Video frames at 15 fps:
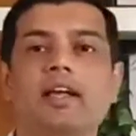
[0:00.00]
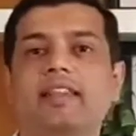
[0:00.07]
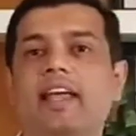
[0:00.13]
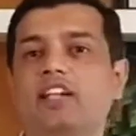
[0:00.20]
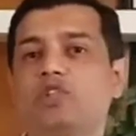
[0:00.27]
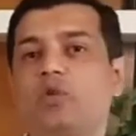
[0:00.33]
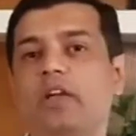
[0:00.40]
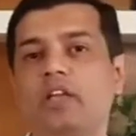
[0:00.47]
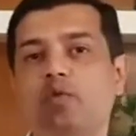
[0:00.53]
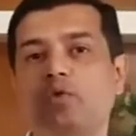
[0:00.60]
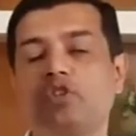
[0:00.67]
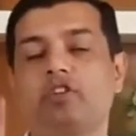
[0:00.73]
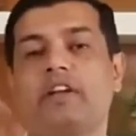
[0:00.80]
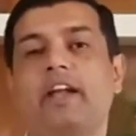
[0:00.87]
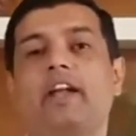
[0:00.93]
That's why he
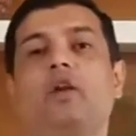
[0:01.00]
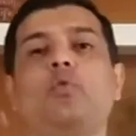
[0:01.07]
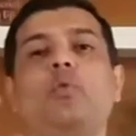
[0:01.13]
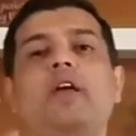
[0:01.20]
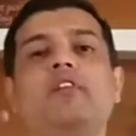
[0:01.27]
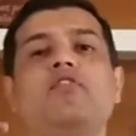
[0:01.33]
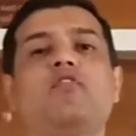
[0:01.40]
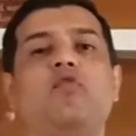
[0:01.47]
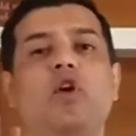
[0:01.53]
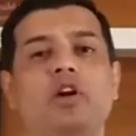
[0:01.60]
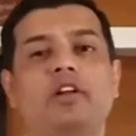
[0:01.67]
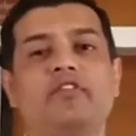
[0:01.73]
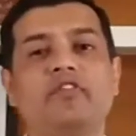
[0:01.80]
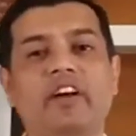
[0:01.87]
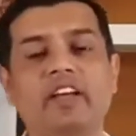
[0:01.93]
was ready to wait for
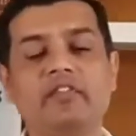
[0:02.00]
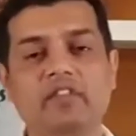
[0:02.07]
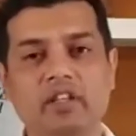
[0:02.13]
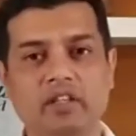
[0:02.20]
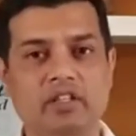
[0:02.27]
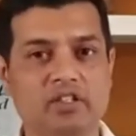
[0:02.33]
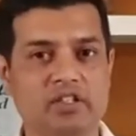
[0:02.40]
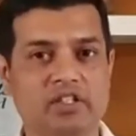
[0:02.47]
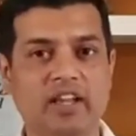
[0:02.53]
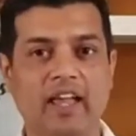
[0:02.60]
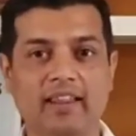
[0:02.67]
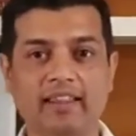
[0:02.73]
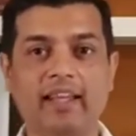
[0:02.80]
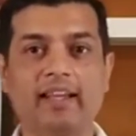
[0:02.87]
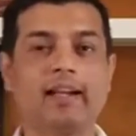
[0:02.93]
45 years
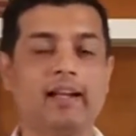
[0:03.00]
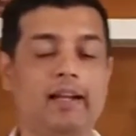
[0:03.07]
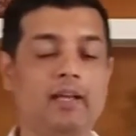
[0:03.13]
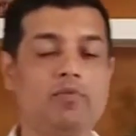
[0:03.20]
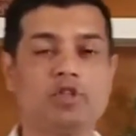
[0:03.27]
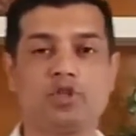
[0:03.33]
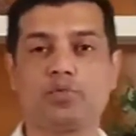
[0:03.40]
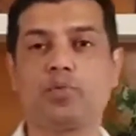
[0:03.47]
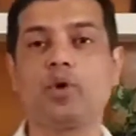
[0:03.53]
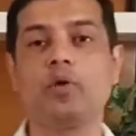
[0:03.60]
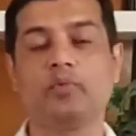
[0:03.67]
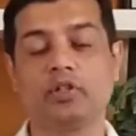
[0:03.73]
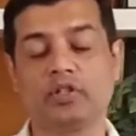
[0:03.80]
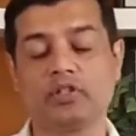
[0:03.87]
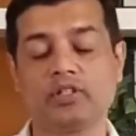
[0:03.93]
and then claim his
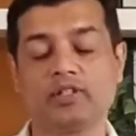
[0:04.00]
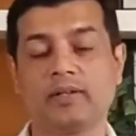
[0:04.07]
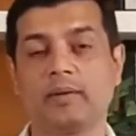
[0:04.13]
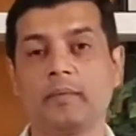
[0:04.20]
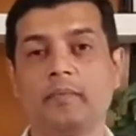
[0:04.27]
promise.